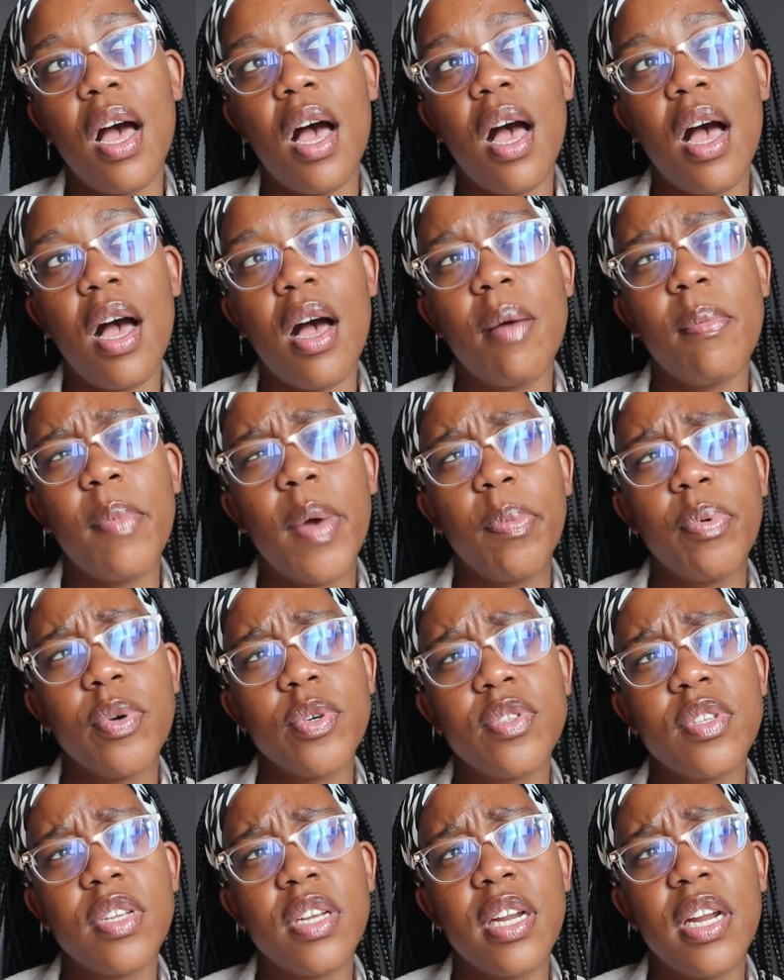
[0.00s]
I
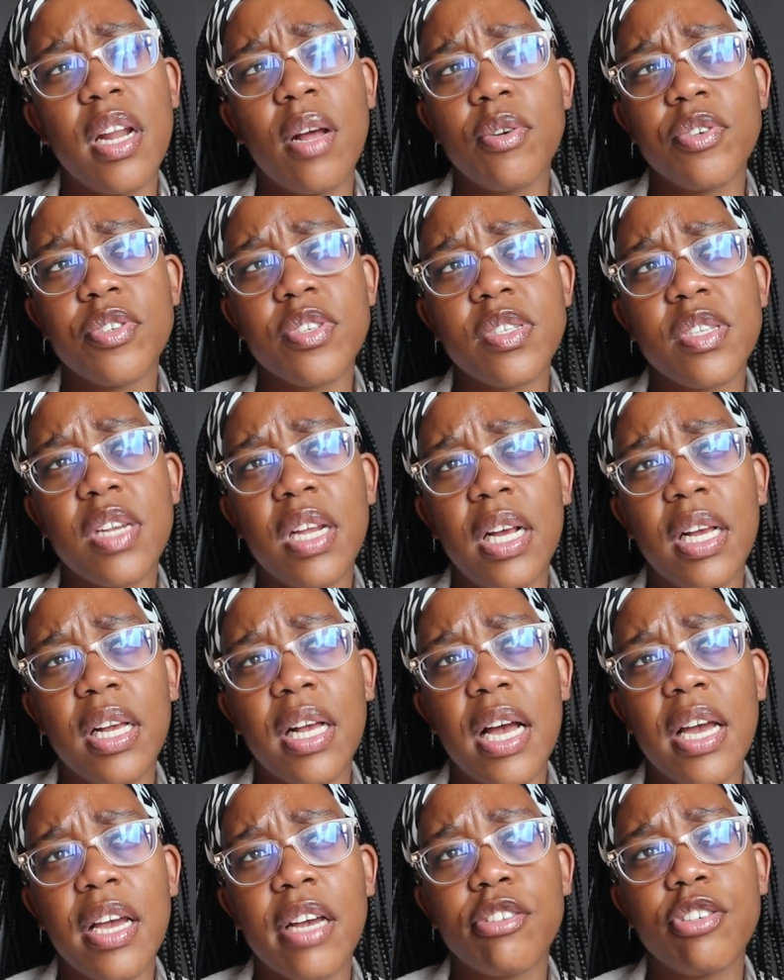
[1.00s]
posted and I was just like,
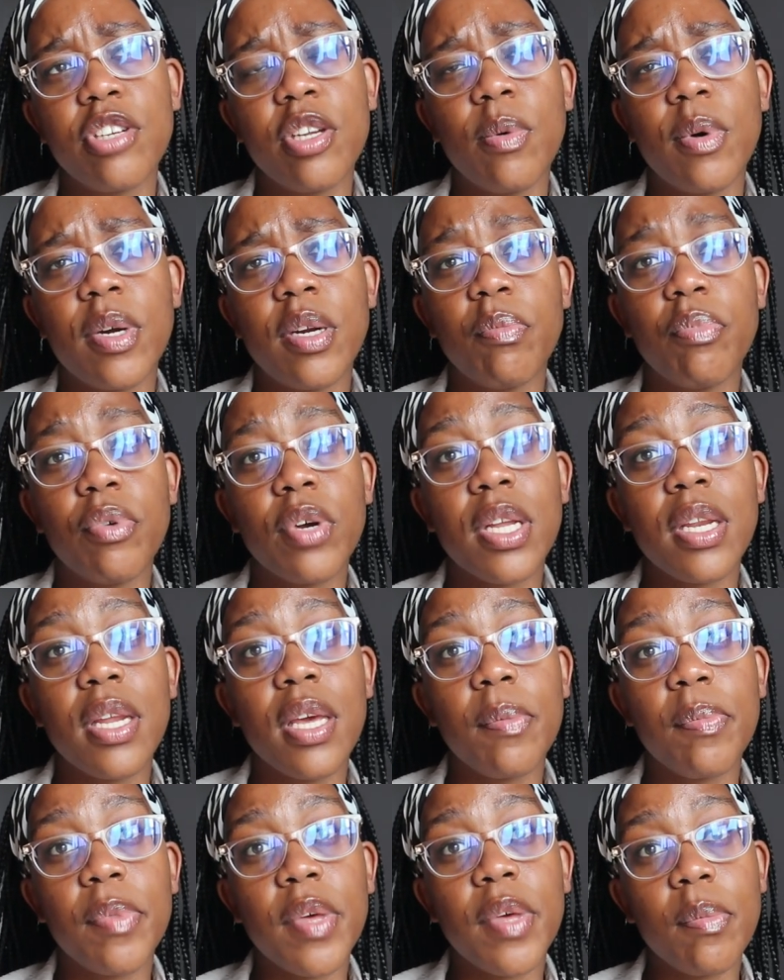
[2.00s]
I actually want to book an
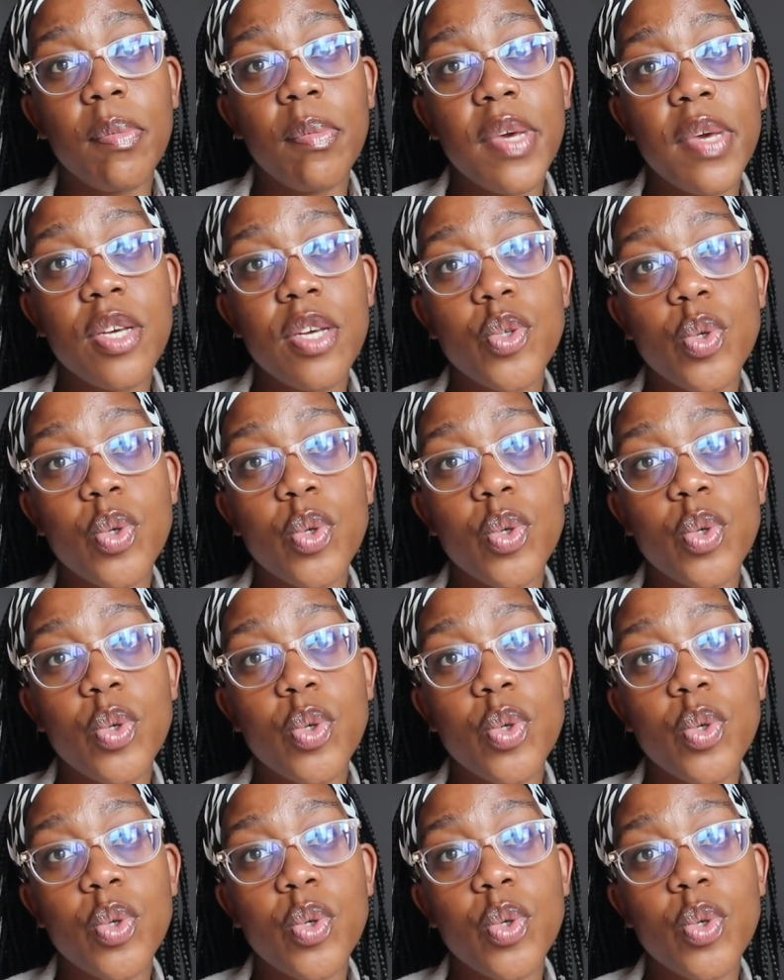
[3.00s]
Airbnb